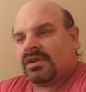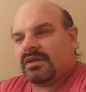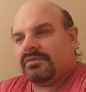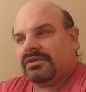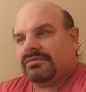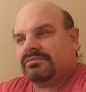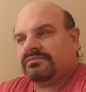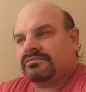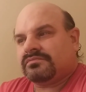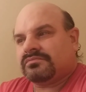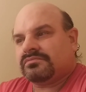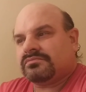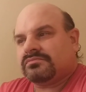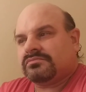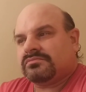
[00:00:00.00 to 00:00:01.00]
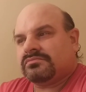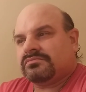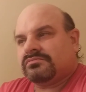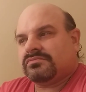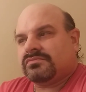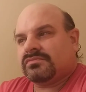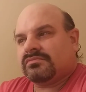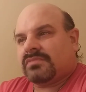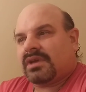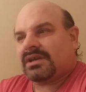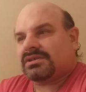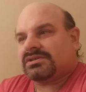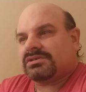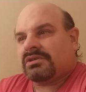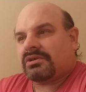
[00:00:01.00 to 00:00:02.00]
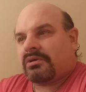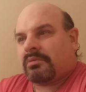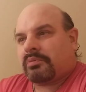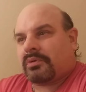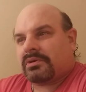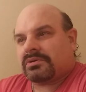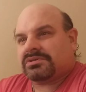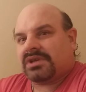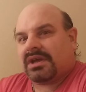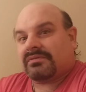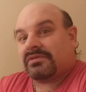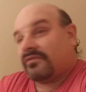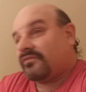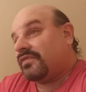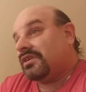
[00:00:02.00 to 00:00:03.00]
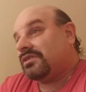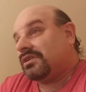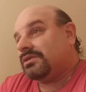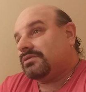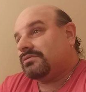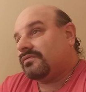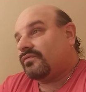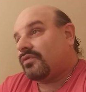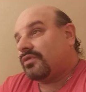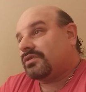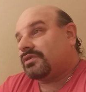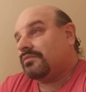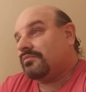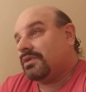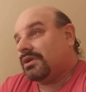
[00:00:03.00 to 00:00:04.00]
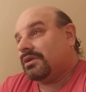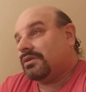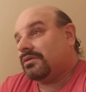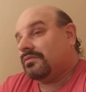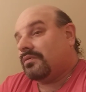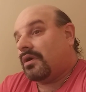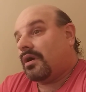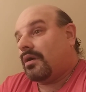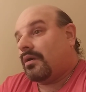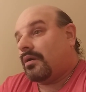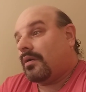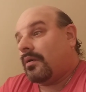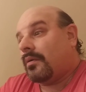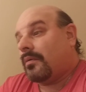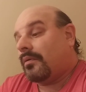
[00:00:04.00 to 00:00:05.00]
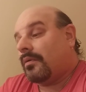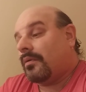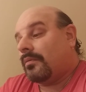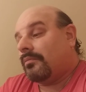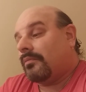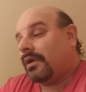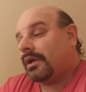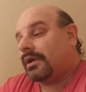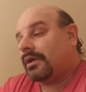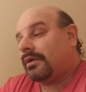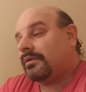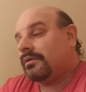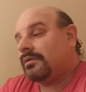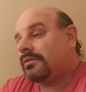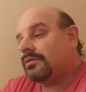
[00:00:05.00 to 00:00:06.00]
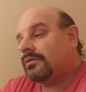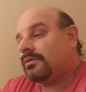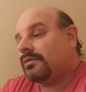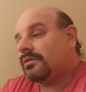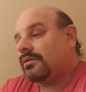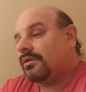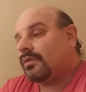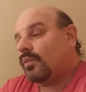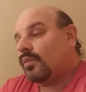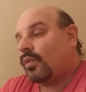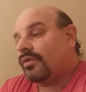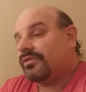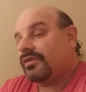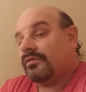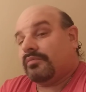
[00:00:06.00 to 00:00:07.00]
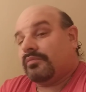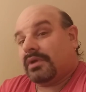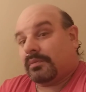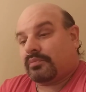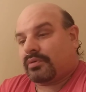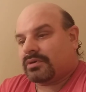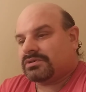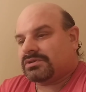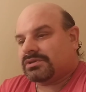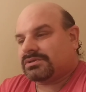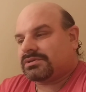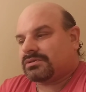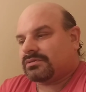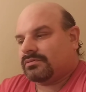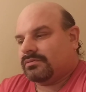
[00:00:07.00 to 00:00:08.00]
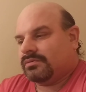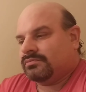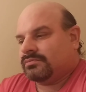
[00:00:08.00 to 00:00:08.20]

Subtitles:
I mean, I guess not all products you have to feel it for it to be, like, worthy of being purchased.